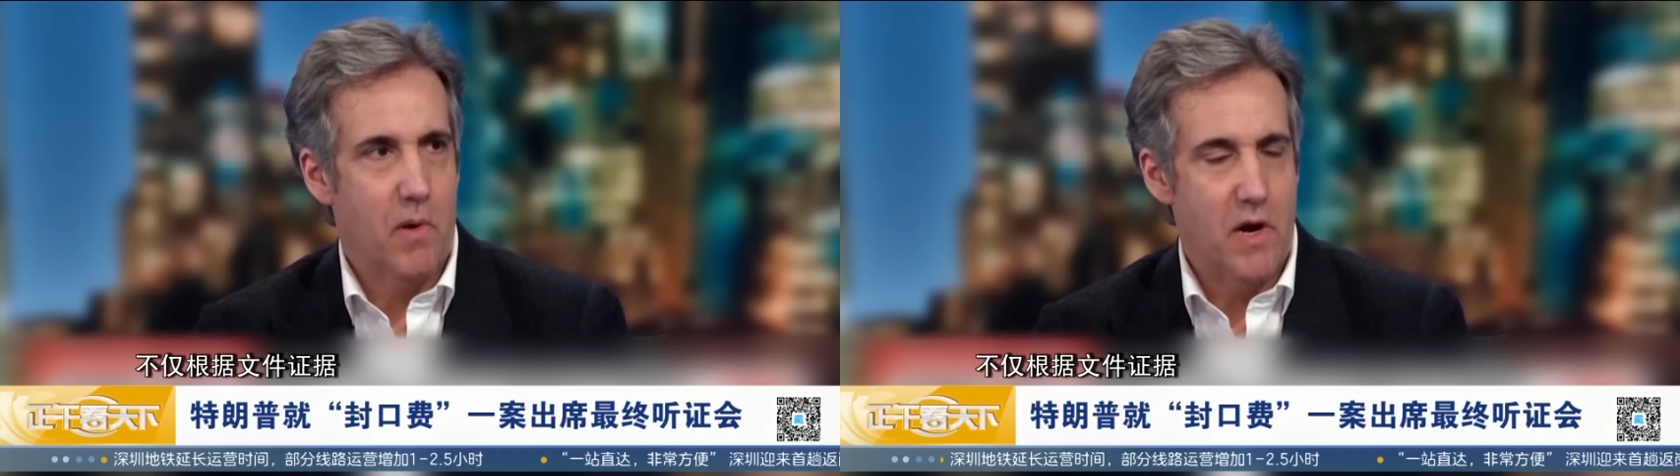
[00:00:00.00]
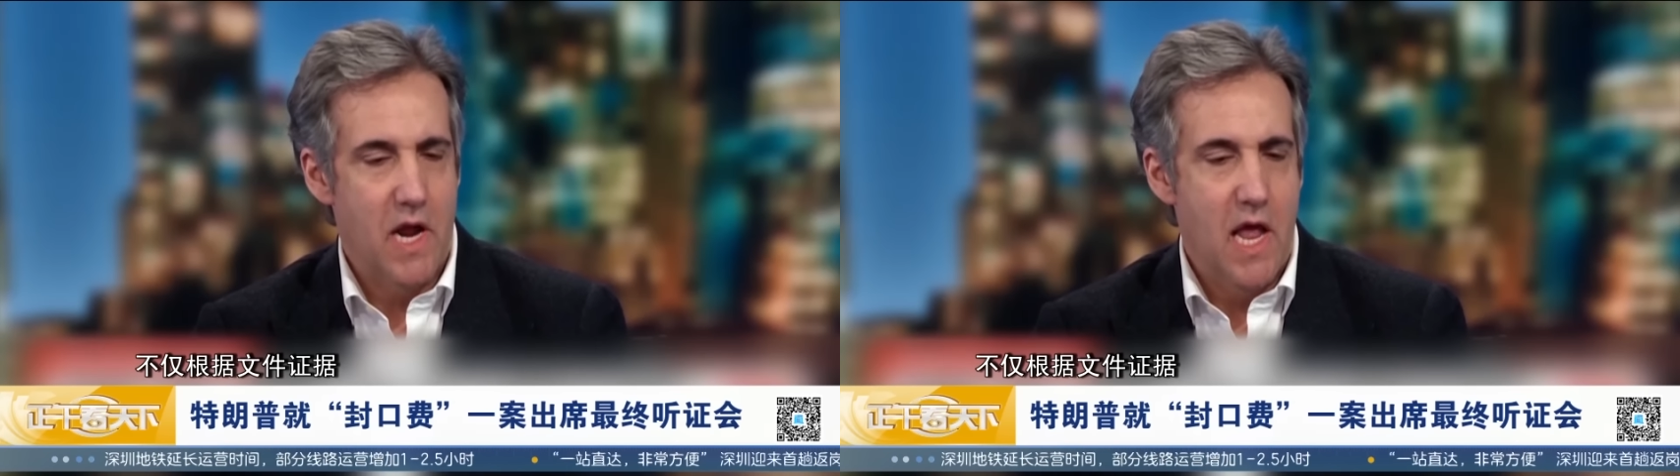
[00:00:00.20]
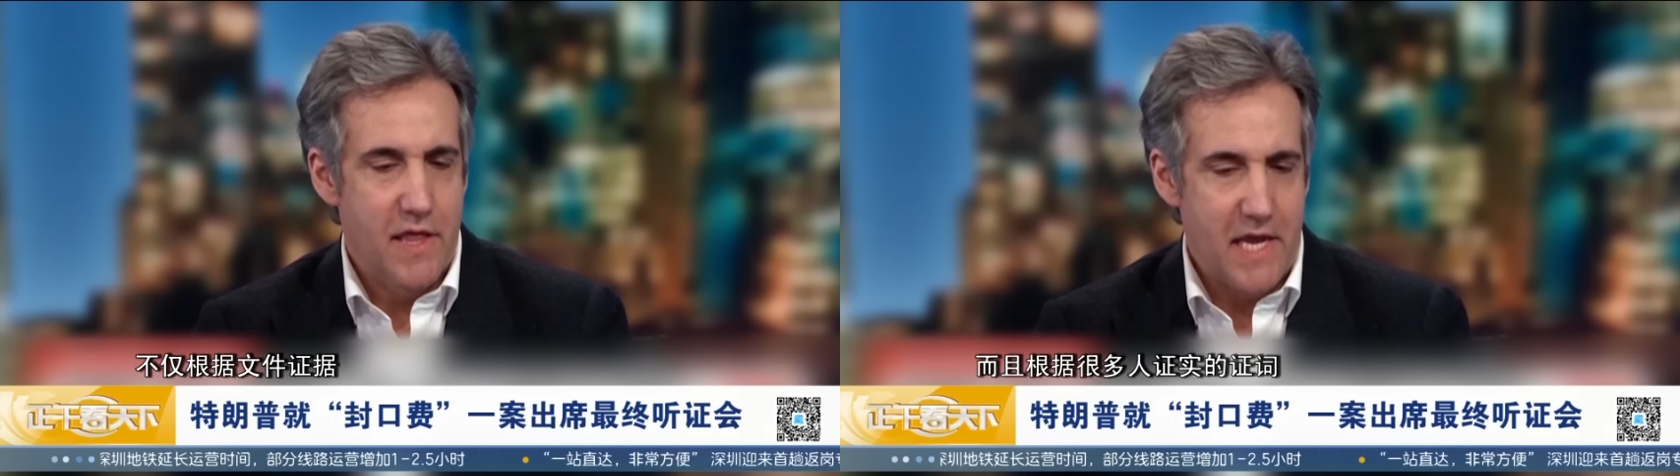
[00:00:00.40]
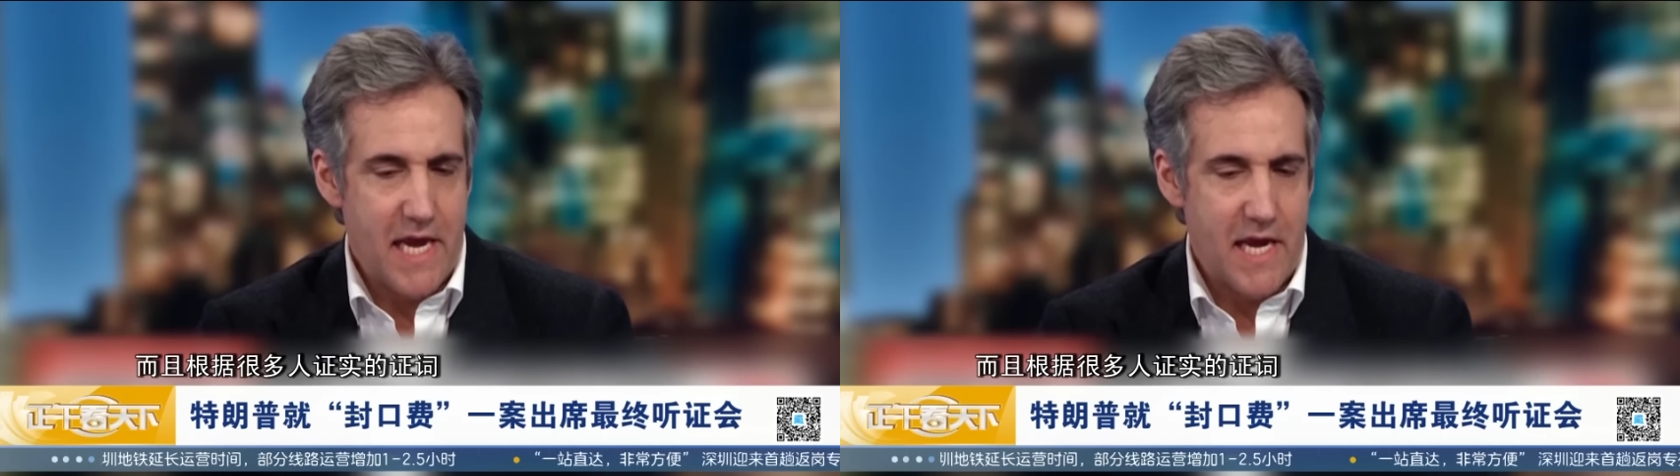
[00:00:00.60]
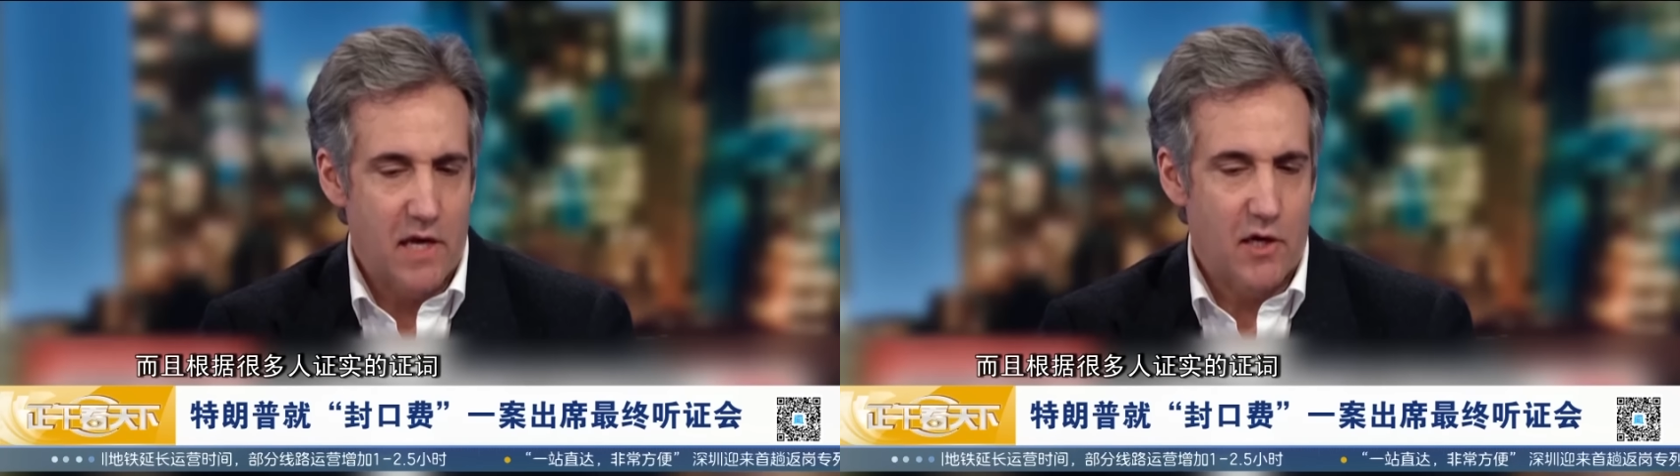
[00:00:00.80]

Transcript: but the